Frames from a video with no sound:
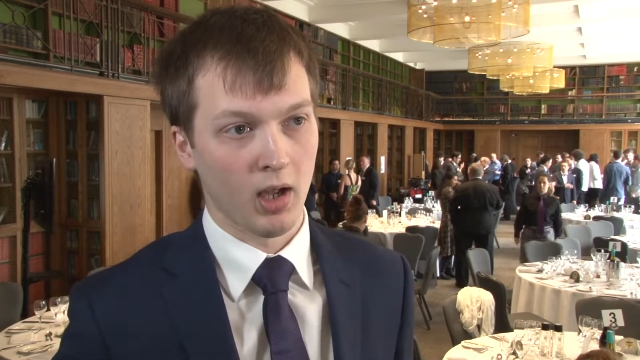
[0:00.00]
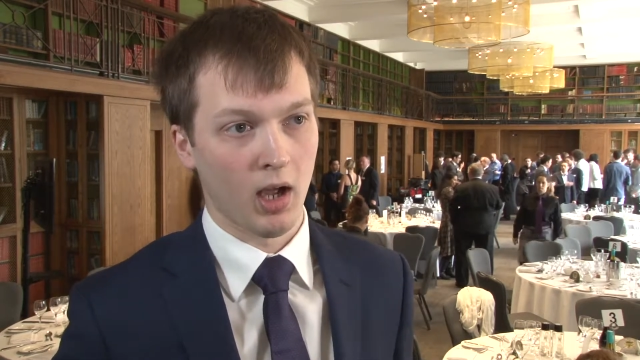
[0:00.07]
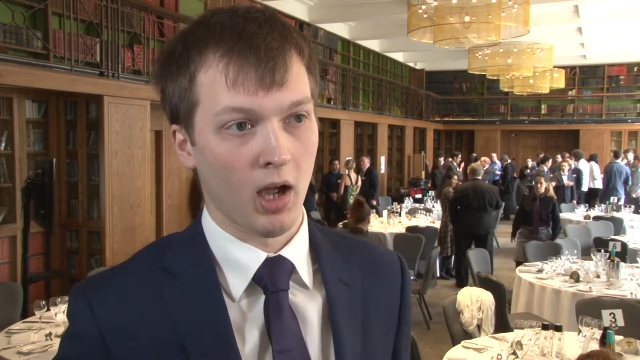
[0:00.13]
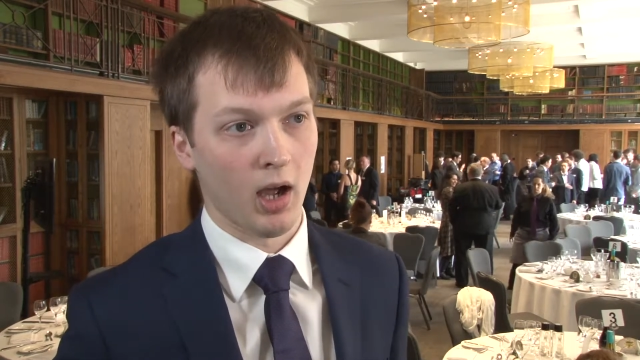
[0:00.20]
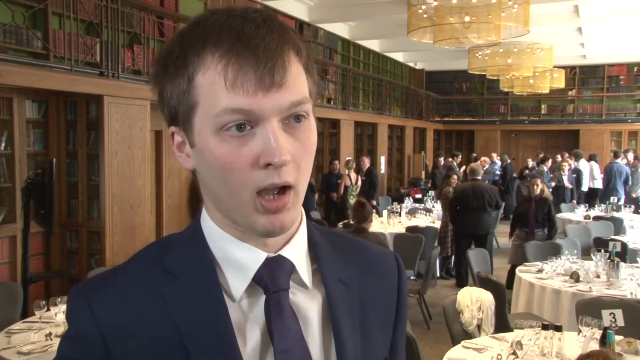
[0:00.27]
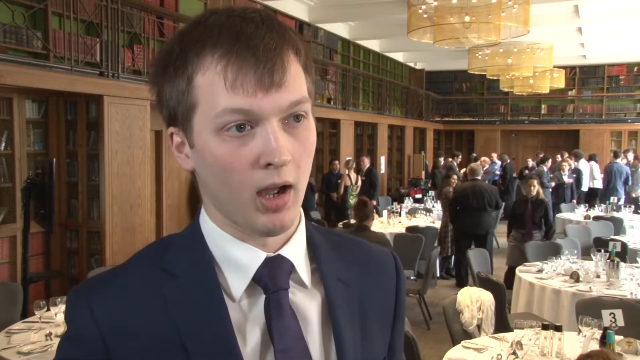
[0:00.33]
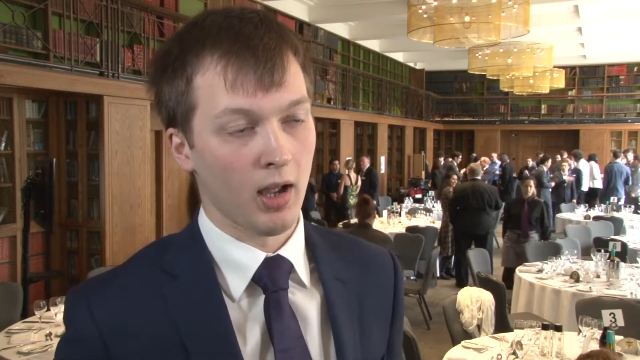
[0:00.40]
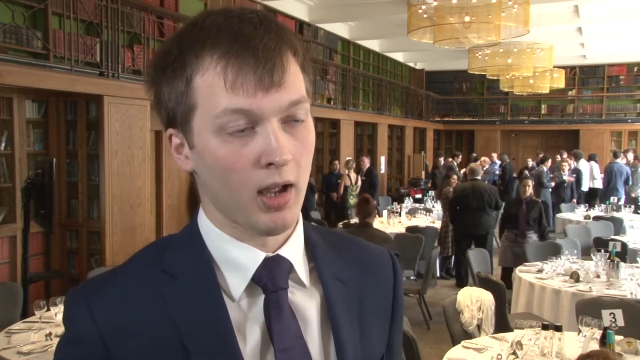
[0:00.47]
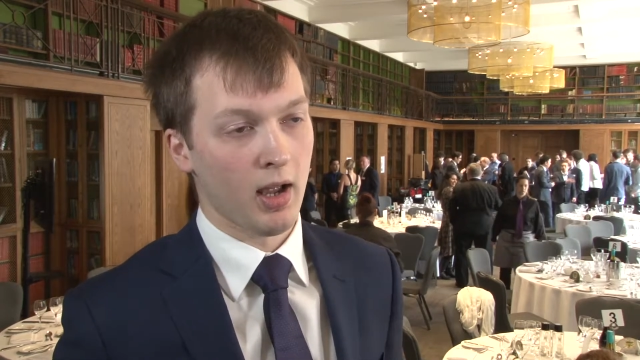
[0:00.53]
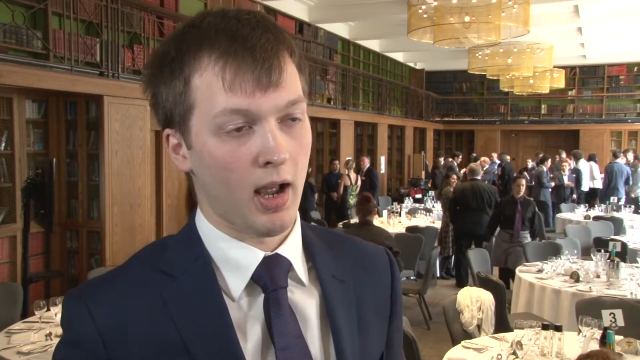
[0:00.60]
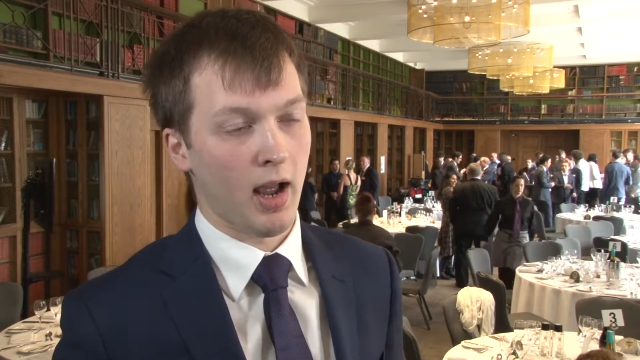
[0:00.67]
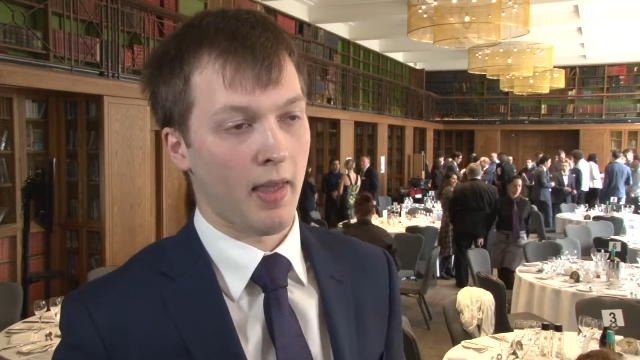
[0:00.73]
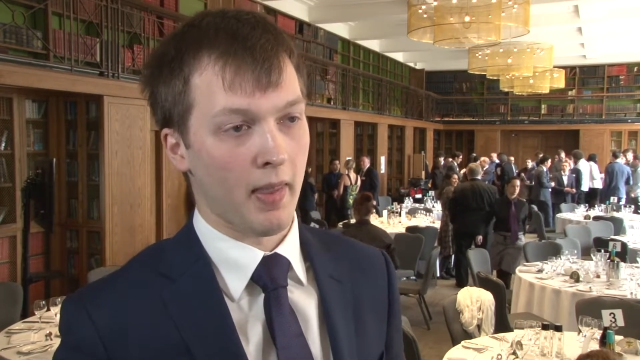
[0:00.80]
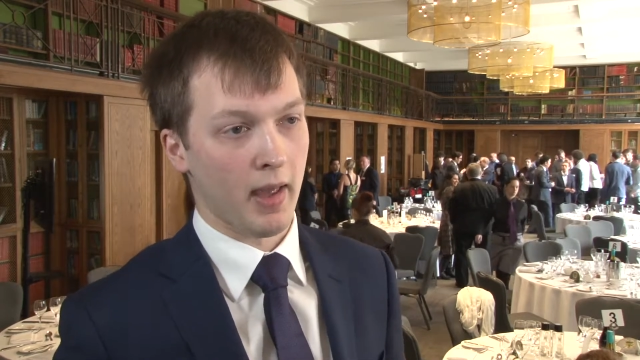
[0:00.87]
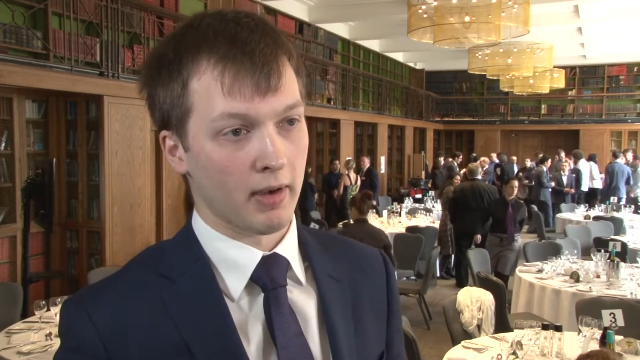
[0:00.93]

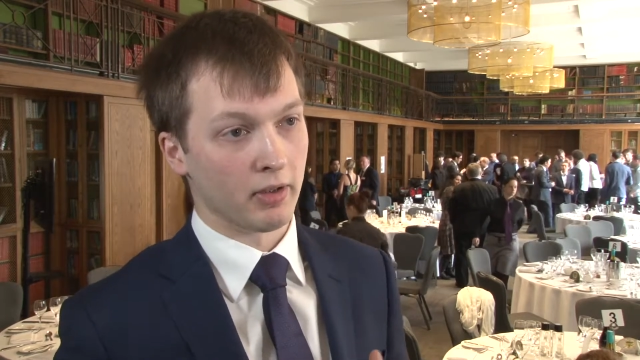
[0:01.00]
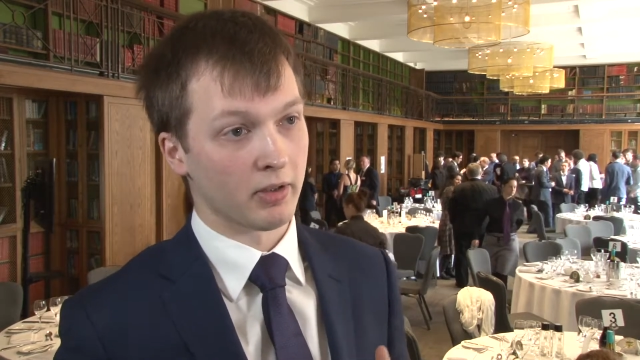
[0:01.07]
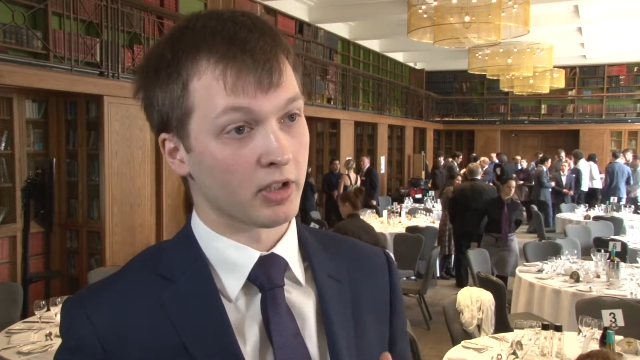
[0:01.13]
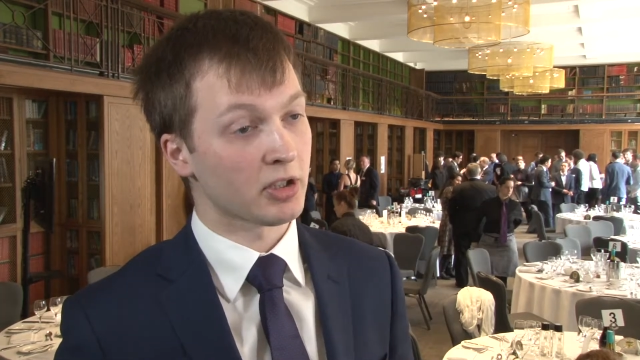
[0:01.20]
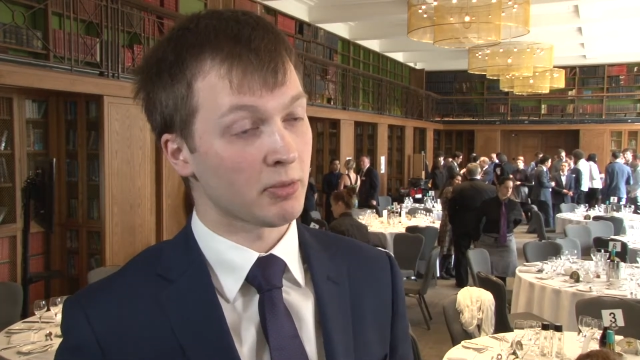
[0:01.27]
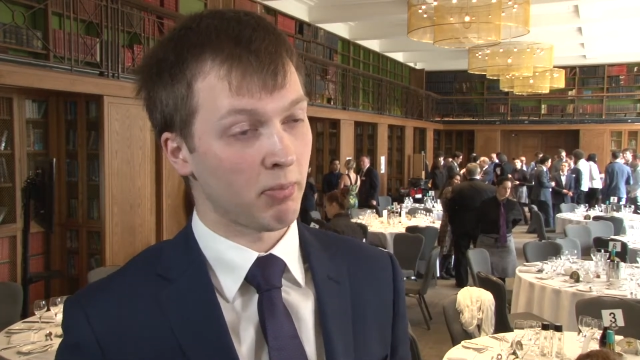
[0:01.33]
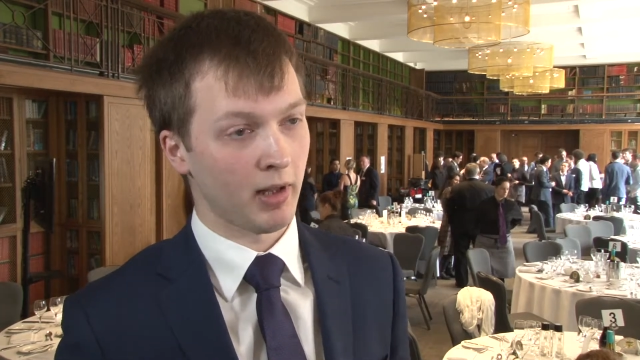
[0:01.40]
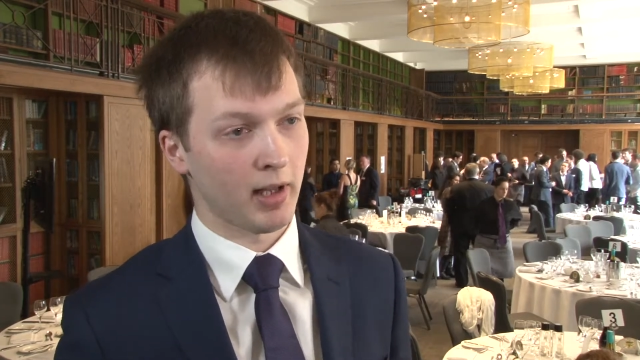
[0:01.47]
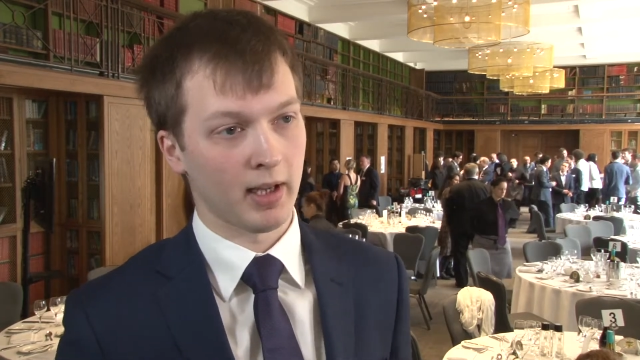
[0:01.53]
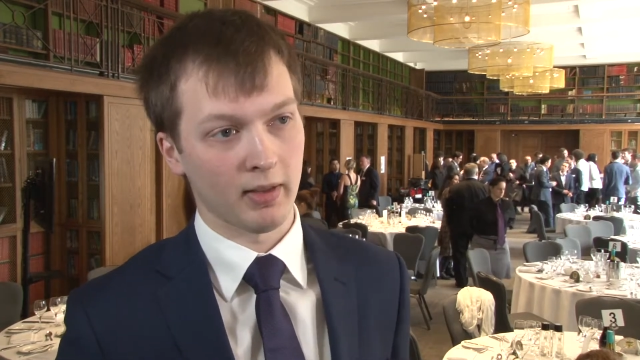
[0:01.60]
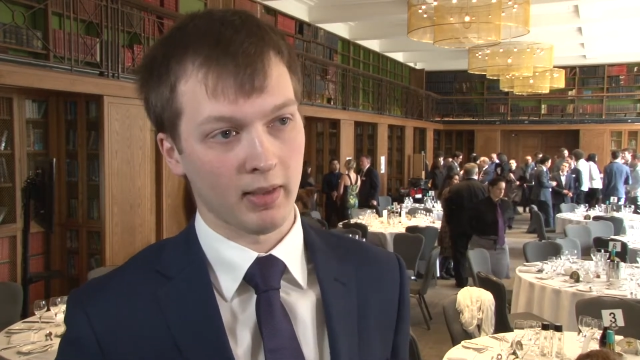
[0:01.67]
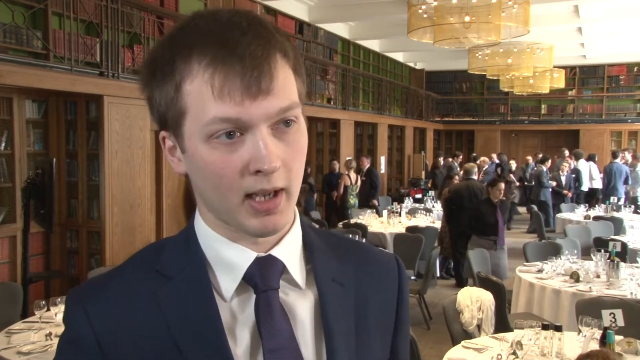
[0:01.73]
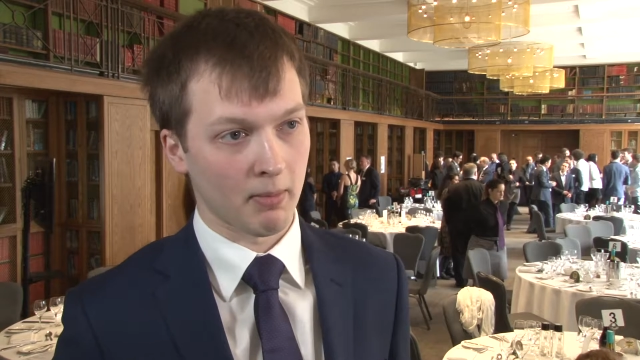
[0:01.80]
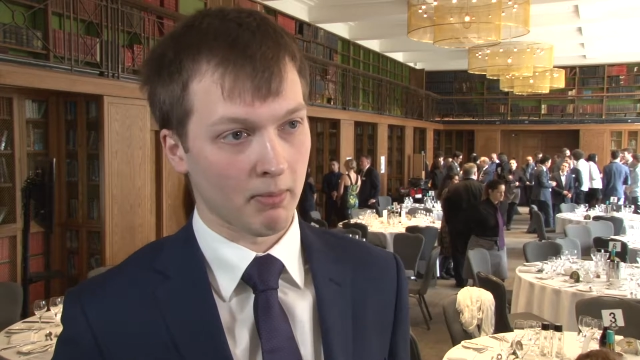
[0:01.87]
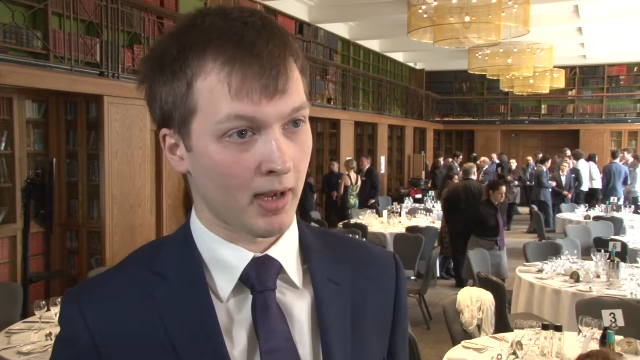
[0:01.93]
and then displaying
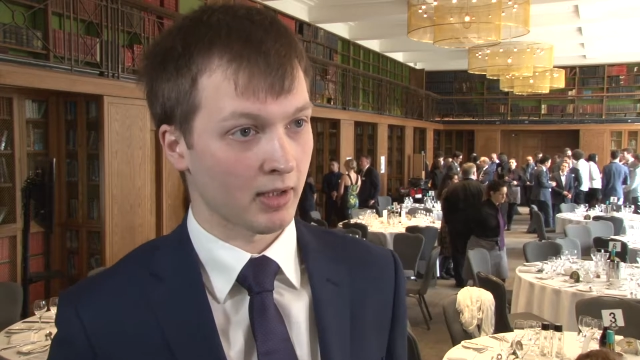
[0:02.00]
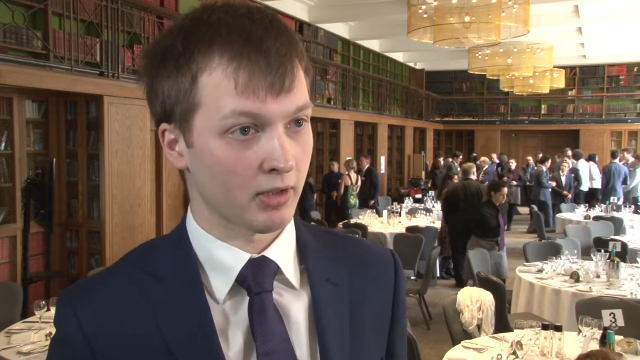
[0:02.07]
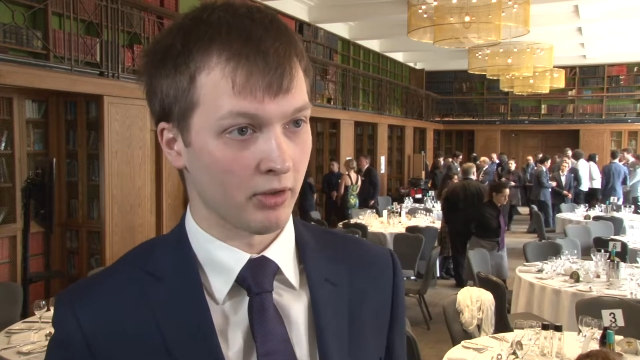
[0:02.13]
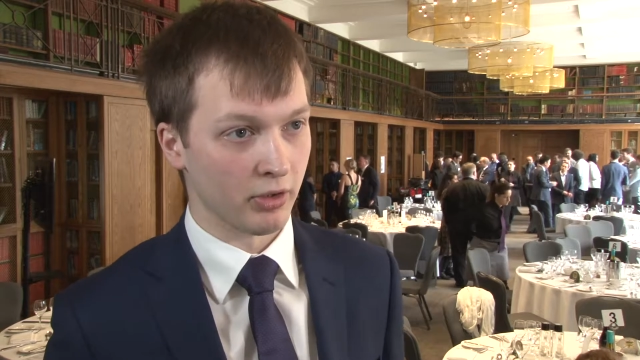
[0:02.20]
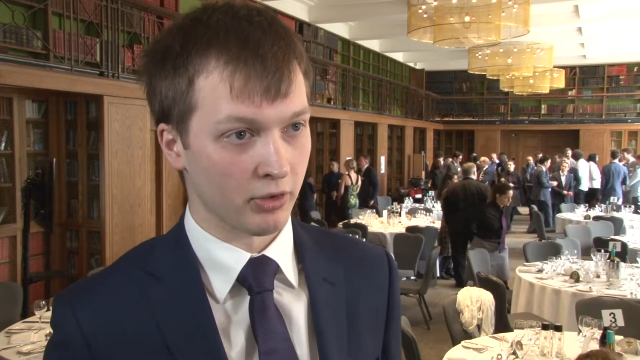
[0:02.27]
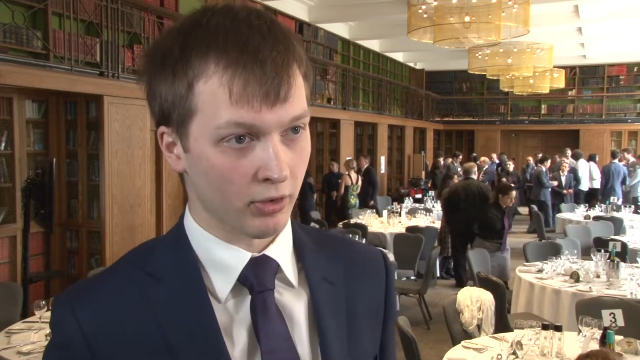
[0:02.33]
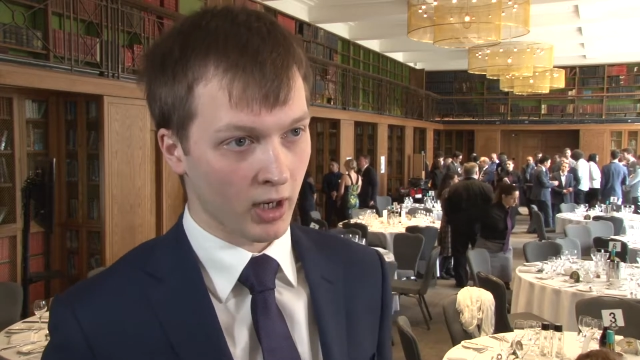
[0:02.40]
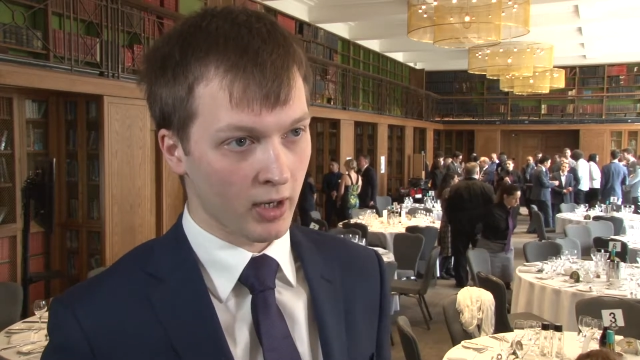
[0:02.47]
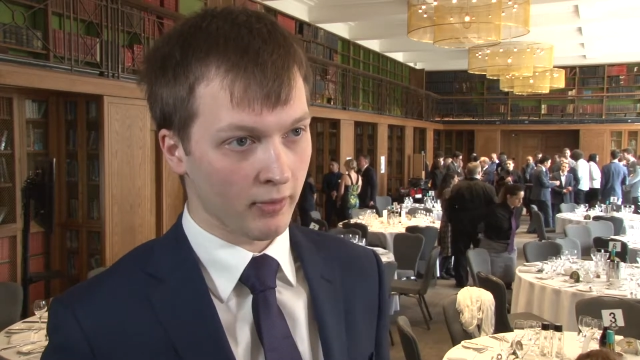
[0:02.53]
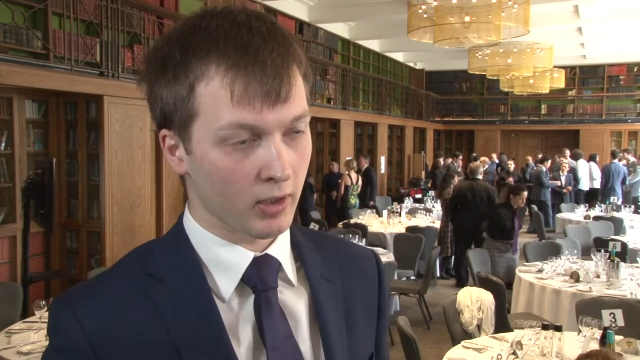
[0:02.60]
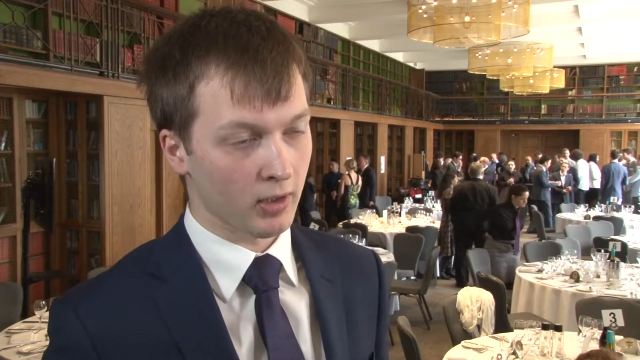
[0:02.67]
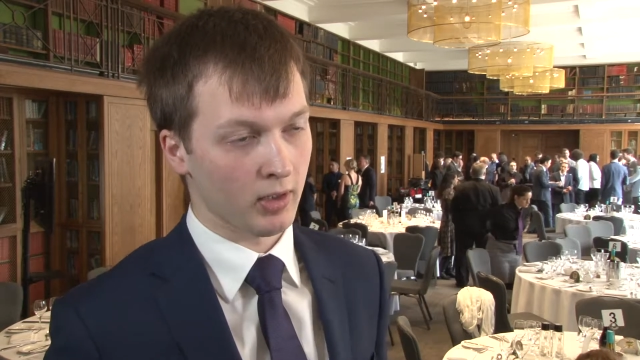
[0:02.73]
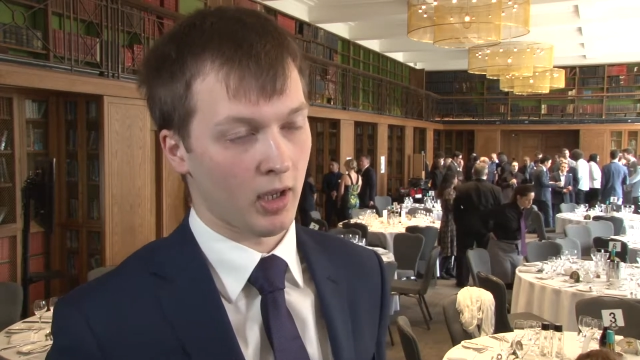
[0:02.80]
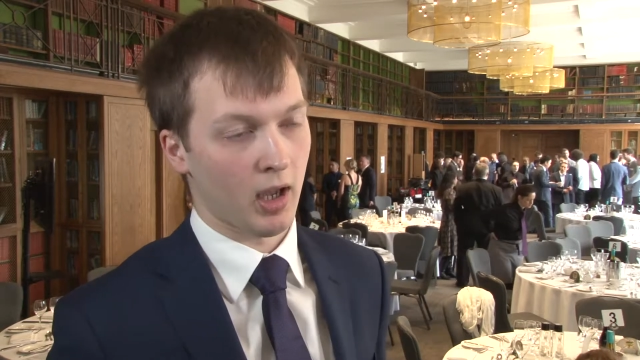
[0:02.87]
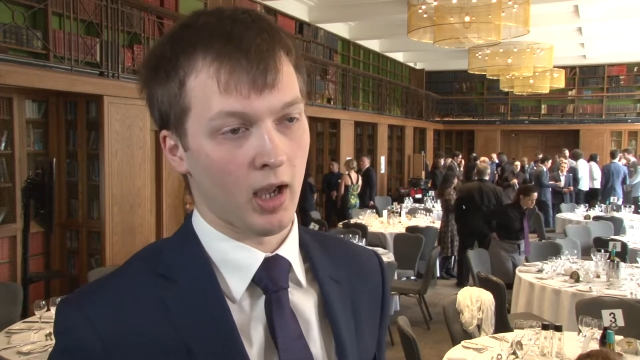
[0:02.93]
that back to the driver,